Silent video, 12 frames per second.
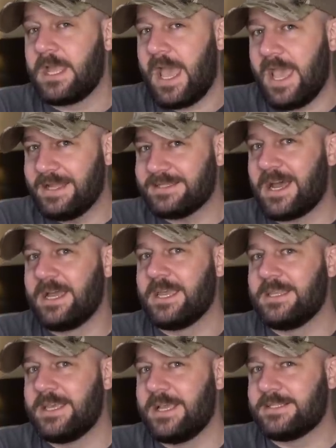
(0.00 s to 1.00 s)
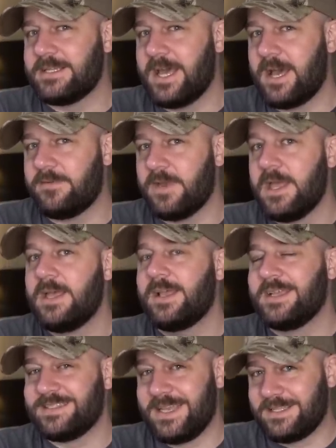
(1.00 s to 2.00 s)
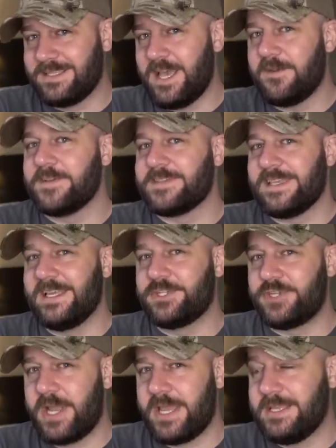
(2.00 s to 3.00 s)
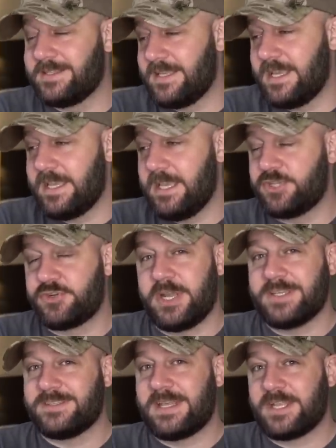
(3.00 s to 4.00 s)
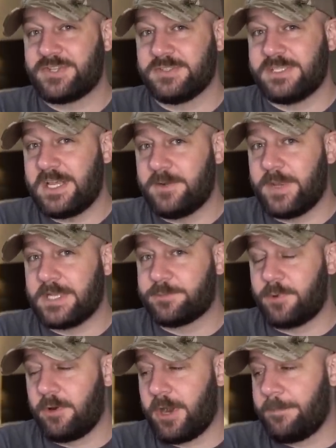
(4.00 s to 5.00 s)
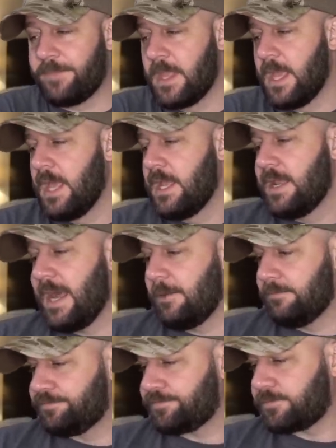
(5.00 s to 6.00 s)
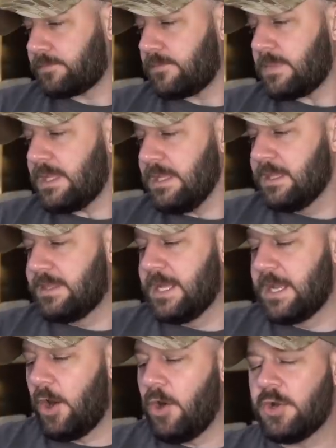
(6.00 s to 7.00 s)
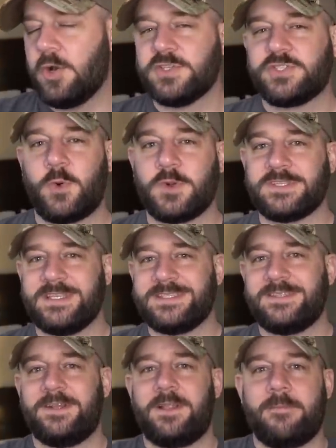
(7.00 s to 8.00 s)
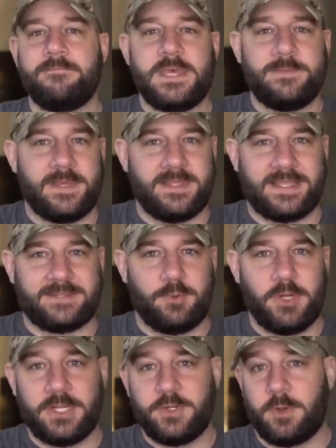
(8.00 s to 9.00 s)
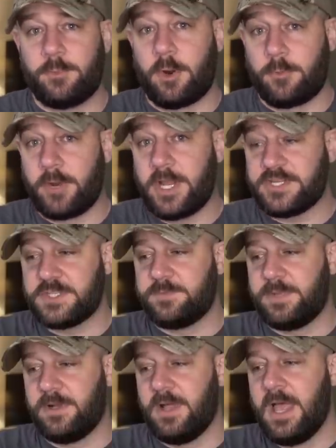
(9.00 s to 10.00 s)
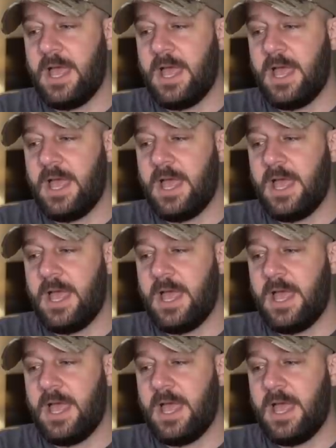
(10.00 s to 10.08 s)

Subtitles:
And tying in the ATF, because the ATF is the E-Trace National Database Program. Now, it all goes towards this little amendment that's put into an appropriations bill.